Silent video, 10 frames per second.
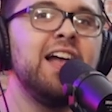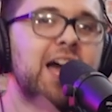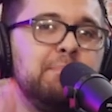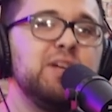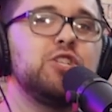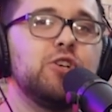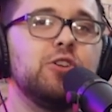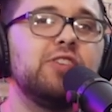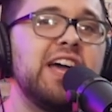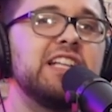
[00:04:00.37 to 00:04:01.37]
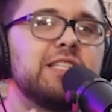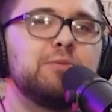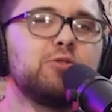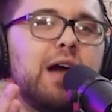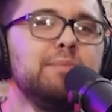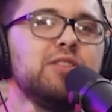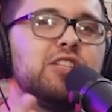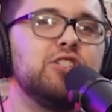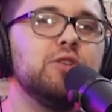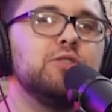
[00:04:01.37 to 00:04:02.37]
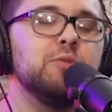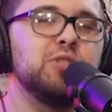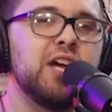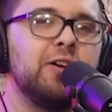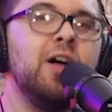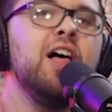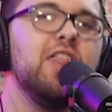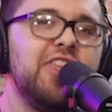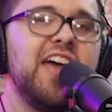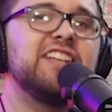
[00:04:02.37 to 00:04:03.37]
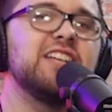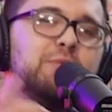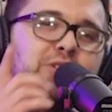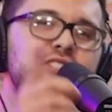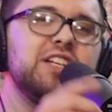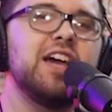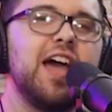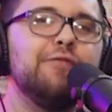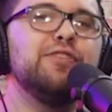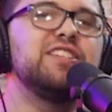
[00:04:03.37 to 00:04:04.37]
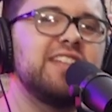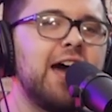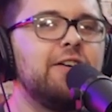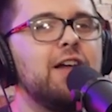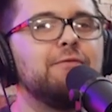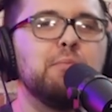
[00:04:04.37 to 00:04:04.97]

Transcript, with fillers: and be sure to like and subscribe to this YouTube channel. Thanks, and we'll see you every Saturday for